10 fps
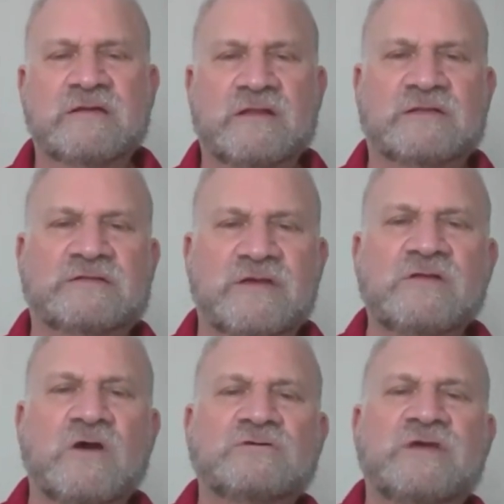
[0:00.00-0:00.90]
Like there's
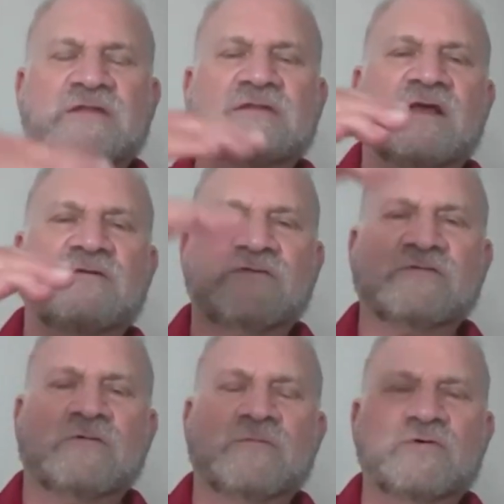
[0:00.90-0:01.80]
no 10 levels
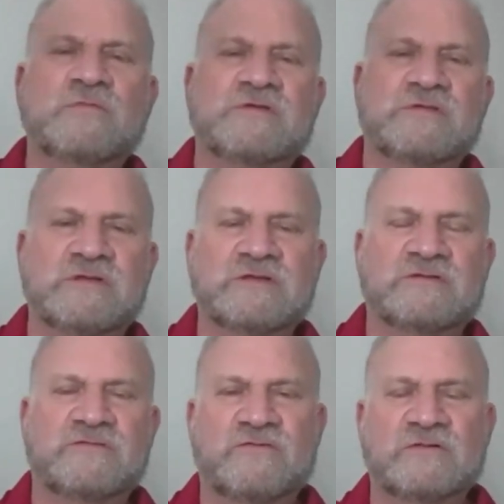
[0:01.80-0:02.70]
of bhumis leading
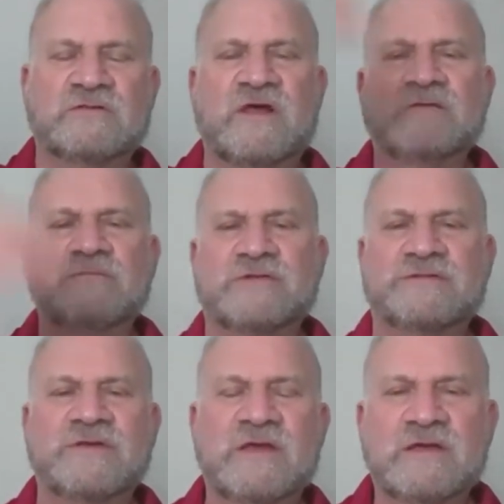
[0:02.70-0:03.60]
to full
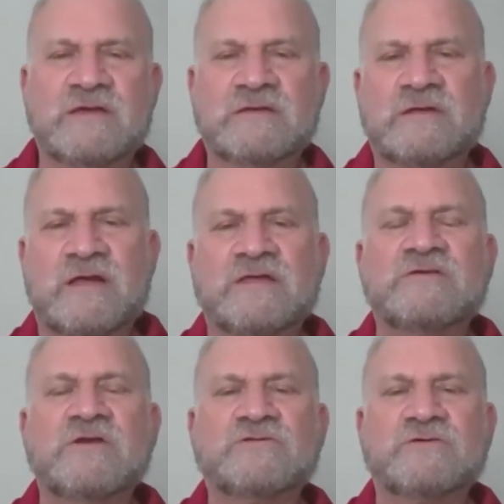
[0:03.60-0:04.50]
enlightenment. As
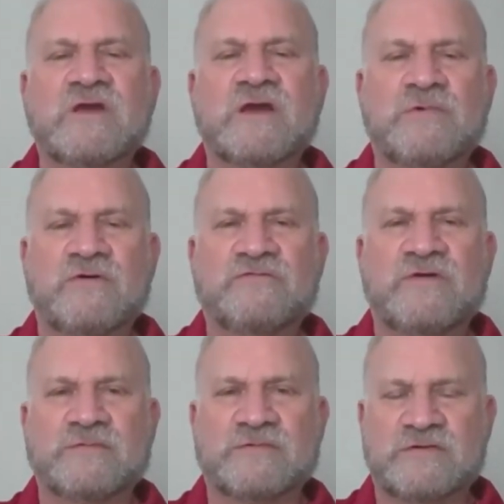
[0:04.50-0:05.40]
Nyosho Kempo
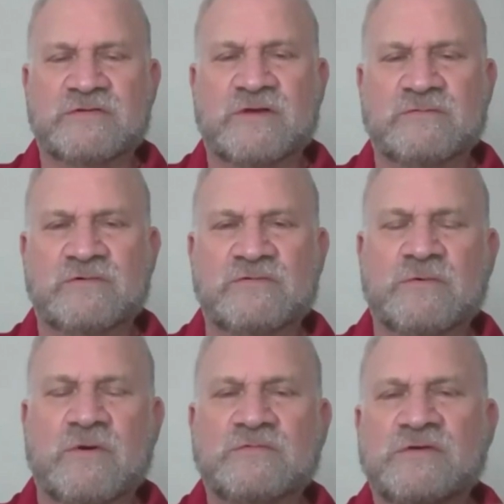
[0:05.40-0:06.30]
famously said in one of his
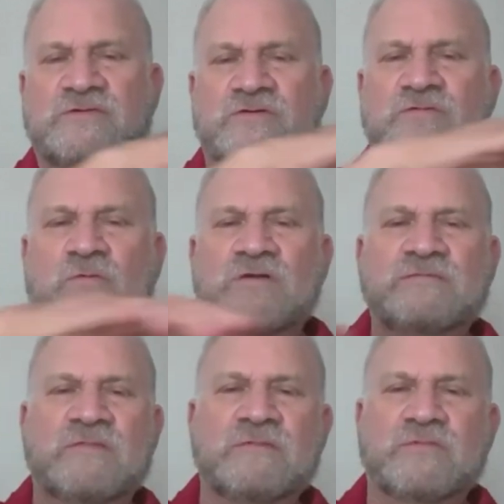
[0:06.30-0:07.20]
poems, there's just
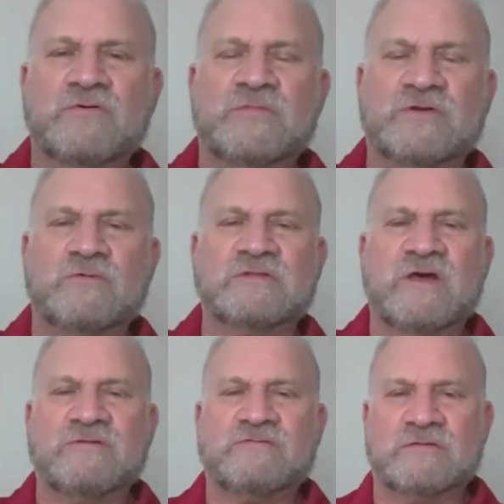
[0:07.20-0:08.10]
one bhumi, one
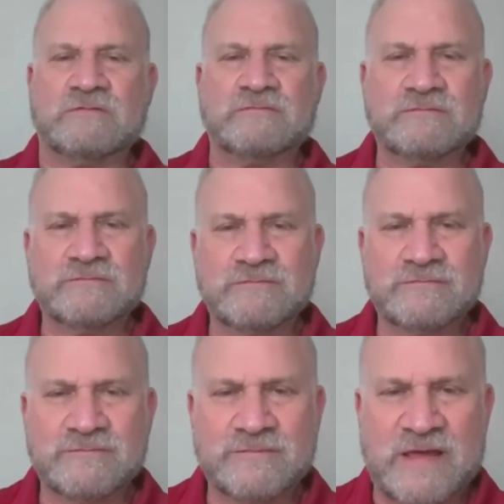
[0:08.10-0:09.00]
level,
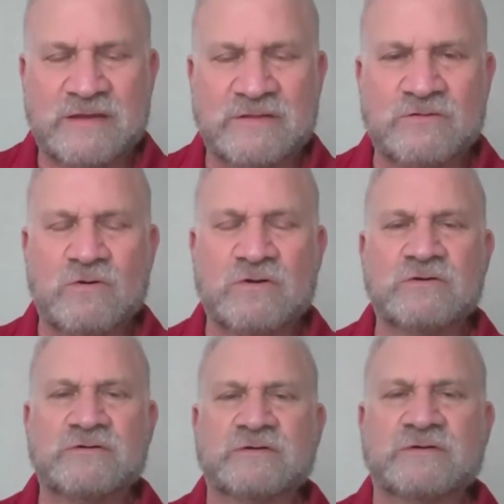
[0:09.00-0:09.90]
and it's all
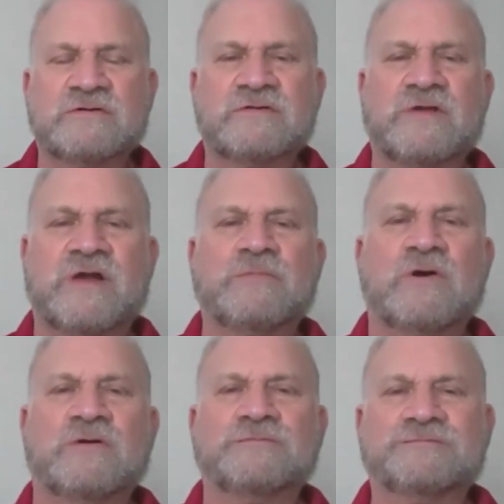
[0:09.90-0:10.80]
good,
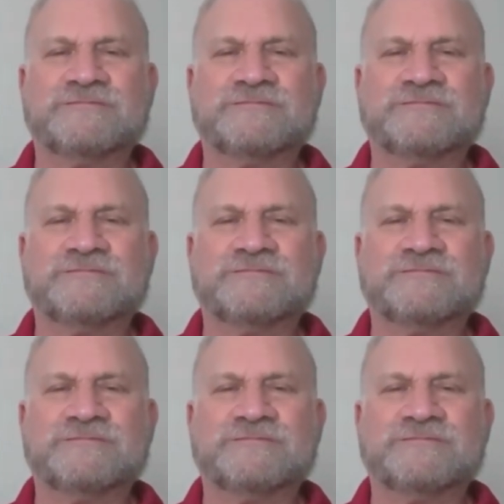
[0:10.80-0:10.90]
Kanzadampo.